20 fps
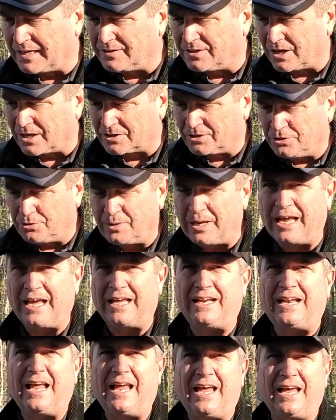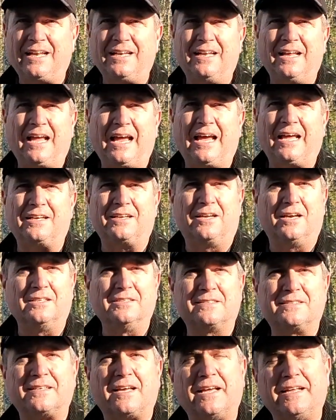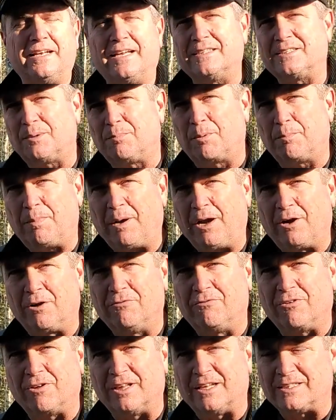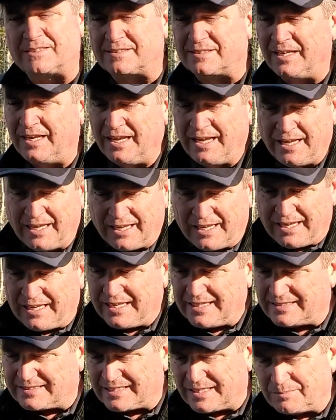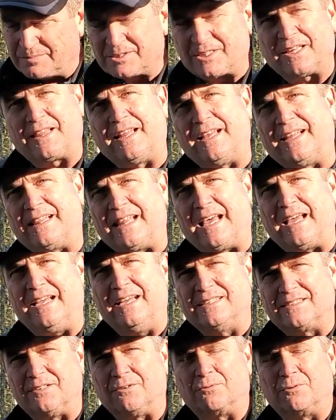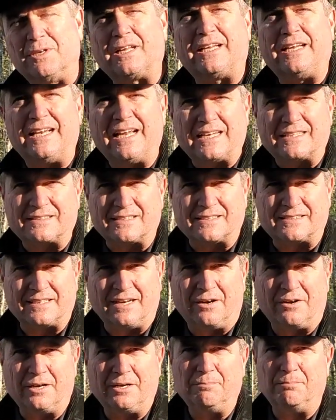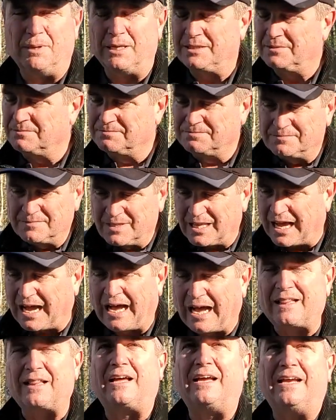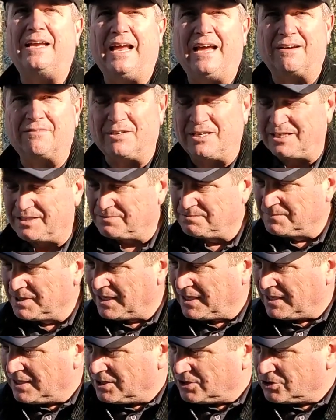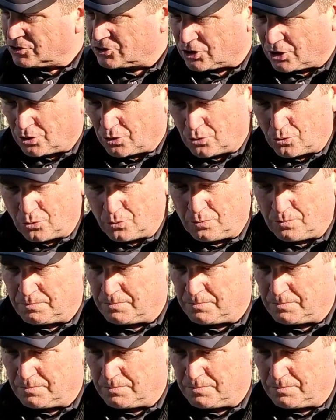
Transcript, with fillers: talked to Ed Head at Gunsite as I prepared for this. He seems to think that isn't really necessary, but I like having it. So